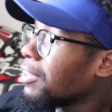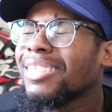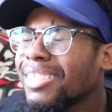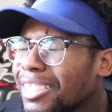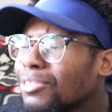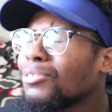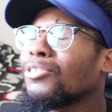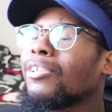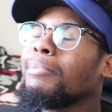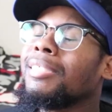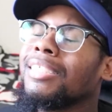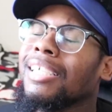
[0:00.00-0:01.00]
Zenitsu is
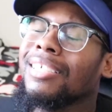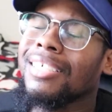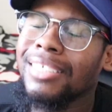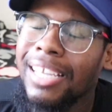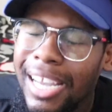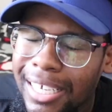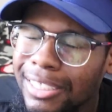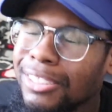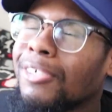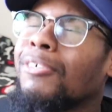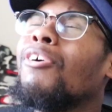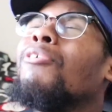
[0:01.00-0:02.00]
going to be saved as an
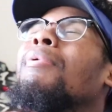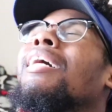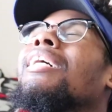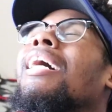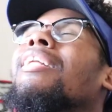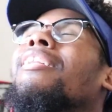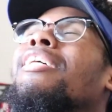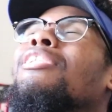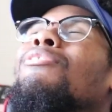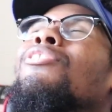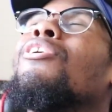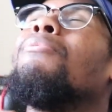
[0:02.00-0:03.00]
anecdote. Oh my God, thank
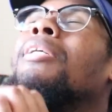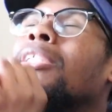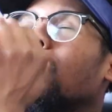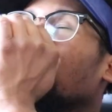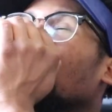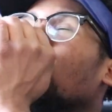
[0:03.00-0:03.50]
you so much.